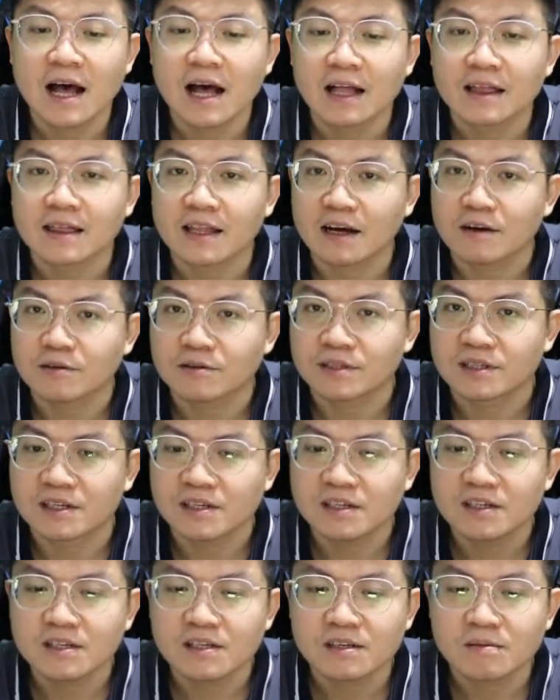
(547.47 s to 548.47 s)

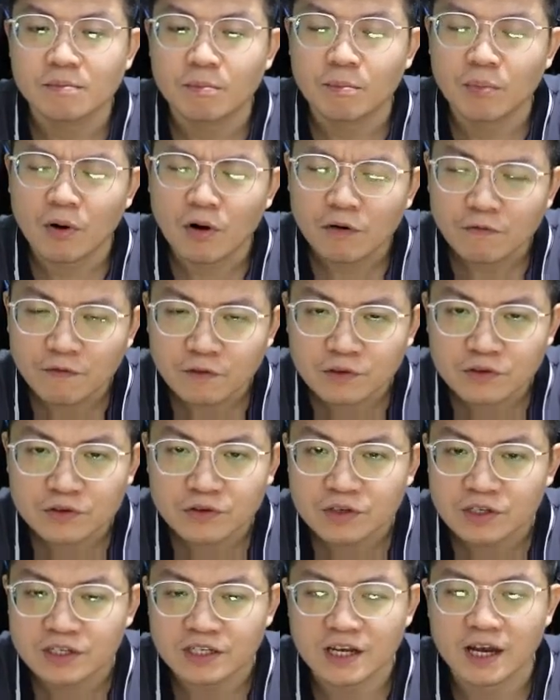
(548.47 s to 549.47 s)
thousands, both also
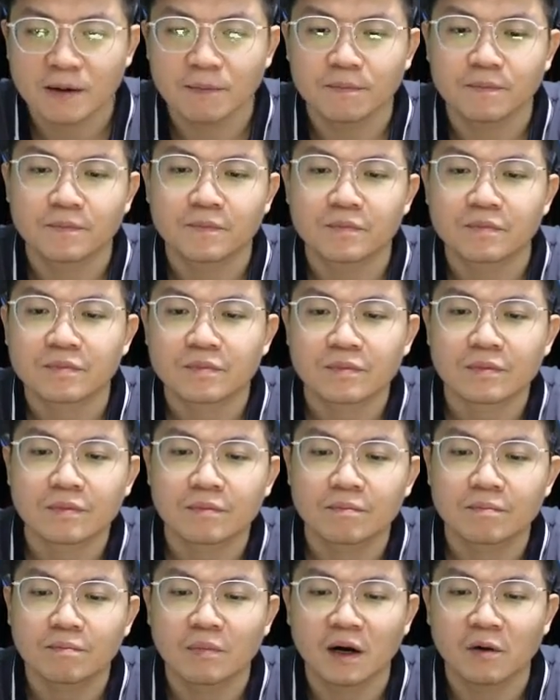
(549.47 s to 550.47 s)
same.
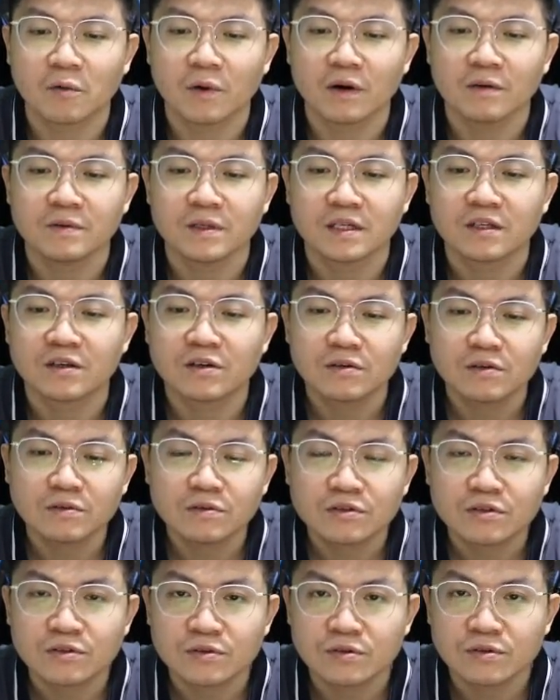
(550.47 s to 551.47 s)
But when we go
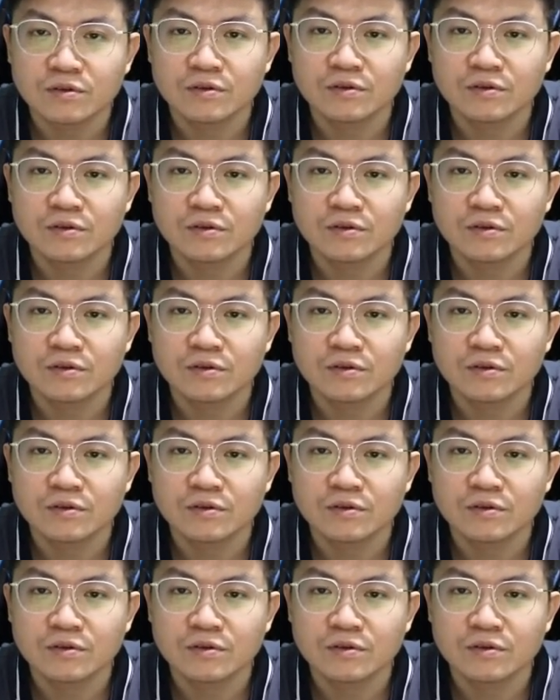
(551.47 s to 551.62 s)
to